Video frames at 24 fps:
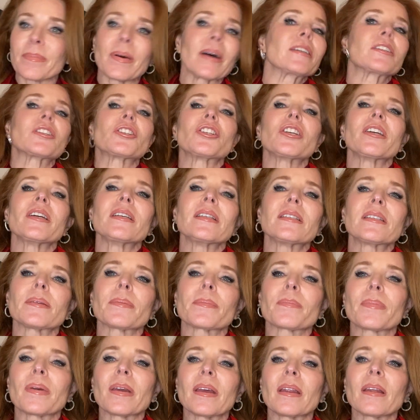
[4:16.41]
but she's
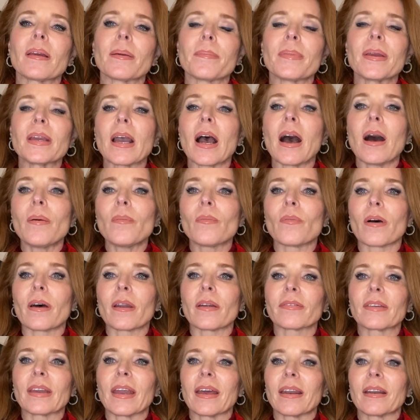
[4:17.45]
become one
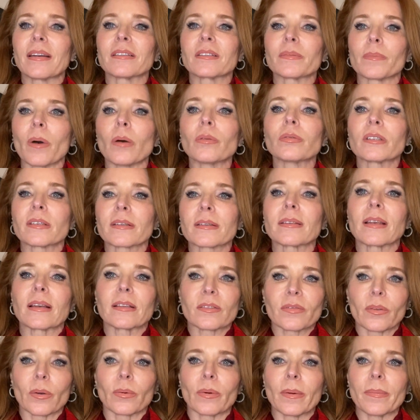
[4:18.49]
of Canada's most
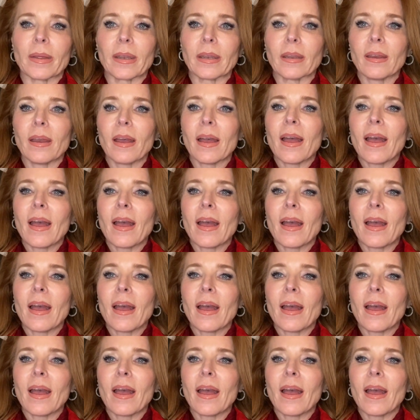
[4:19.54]
successful women.